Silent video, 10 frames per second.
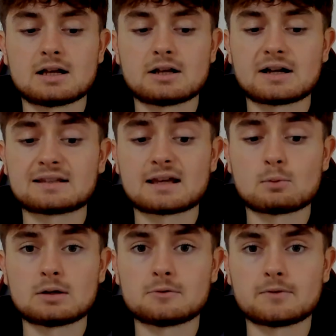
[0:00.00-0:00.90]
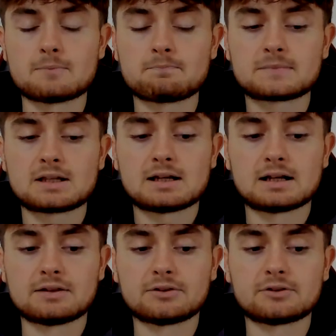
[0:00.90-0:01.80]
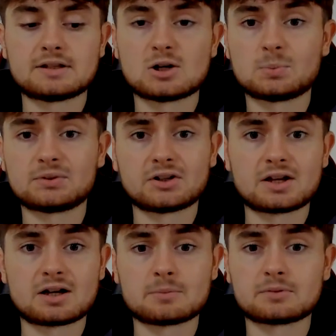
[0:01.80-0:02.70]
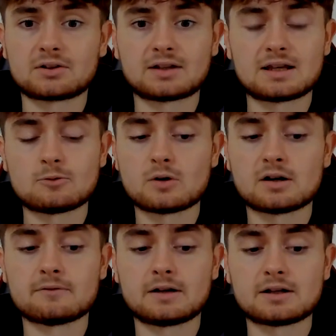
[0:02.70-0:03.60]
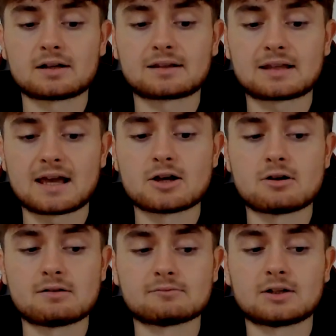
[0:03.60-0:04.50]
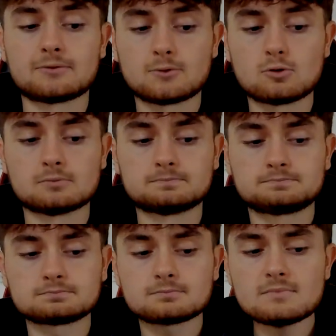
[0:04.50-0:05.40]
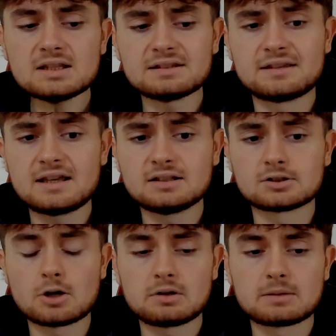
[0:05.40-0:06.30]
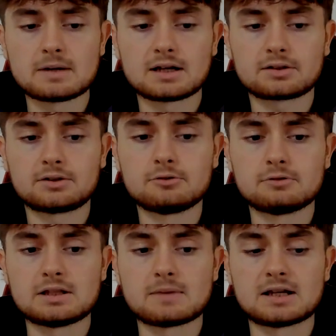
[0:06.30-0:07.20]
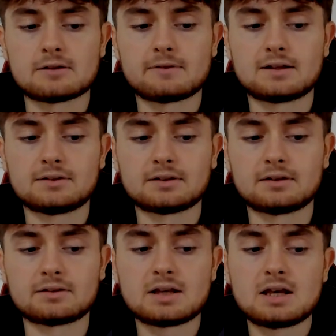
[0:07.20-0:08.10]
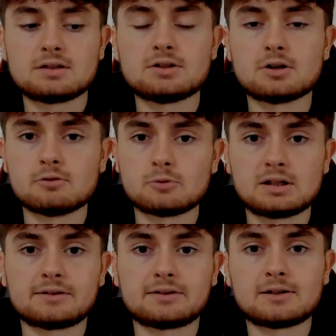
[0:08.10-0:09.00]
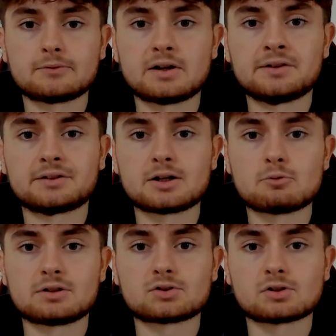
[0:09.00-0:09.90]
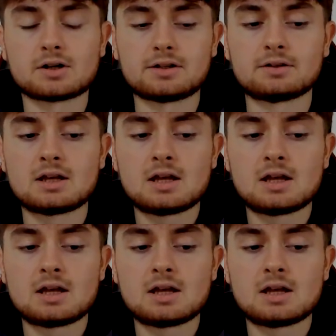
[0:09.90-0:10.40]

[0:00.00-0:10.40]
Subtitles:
and get away with it. And so yeah, Opetai, I'm going to say work via KO in round 4. Then going back to the main event, and you know, when it's these fights, I always try and